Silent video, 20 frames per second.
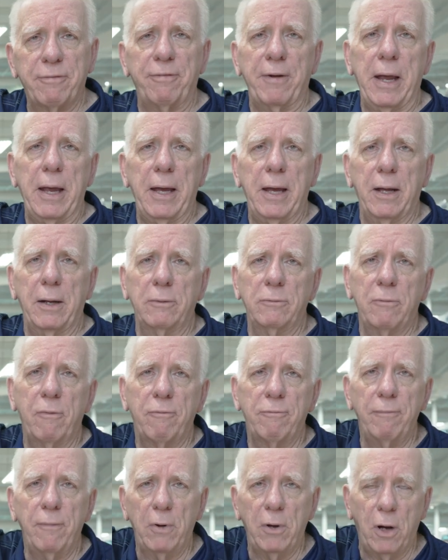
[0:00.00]
fan
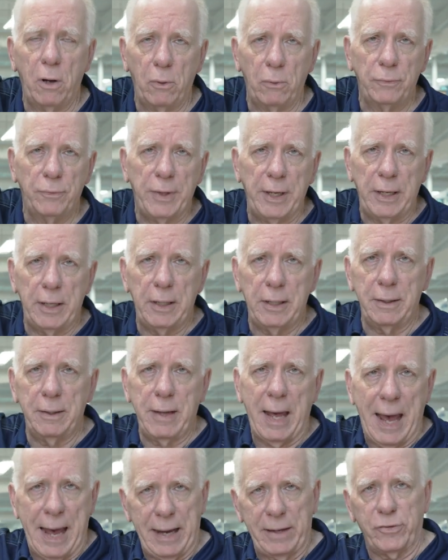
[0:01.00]
on the
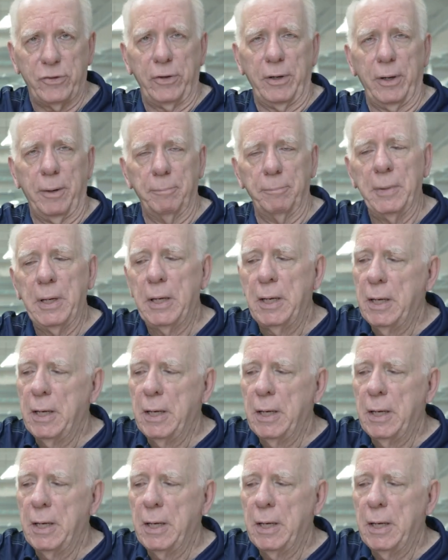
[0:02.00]
axiom.